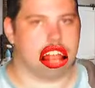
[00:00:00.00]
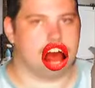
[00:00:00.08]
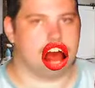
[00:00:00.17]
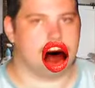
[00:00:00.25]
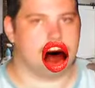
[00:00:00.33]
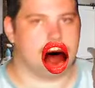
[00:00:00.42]

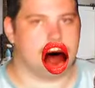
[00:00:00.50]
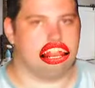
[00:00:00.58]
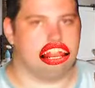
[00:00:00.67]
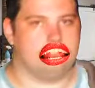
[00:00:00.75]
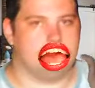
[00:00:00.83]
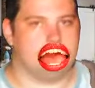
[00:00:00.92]
Oh yeah,
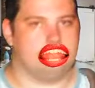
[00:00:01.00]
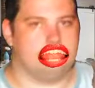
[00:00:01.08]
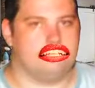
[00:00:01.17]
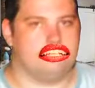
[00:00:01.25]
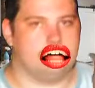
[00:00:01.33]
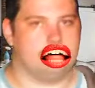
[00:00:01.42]
school is in
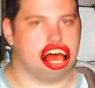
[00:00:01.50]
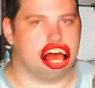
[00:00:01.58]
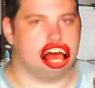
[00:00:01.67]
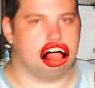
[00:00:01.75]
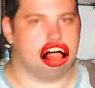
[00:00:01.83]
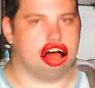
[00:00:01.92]
session,
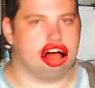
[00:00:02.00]
bro.